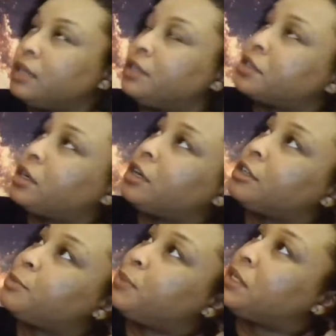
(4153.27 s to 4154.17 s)
This card
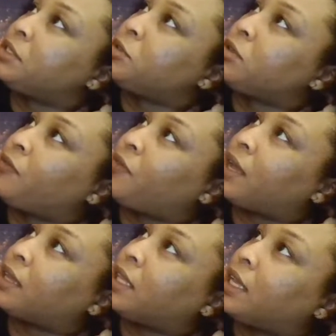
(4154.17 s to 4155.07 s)
speaks to the
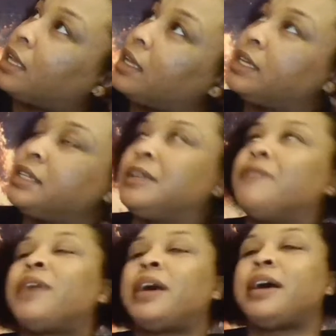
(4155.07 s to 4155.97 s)
fact that
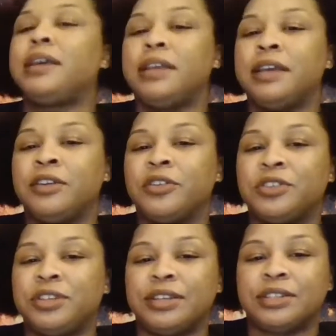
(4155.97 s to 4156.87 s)
divine
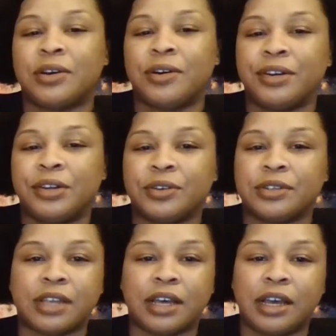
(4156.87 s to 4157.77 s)
energy is on your
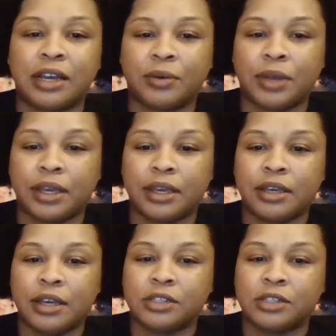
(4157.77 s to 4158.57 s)
side, okay?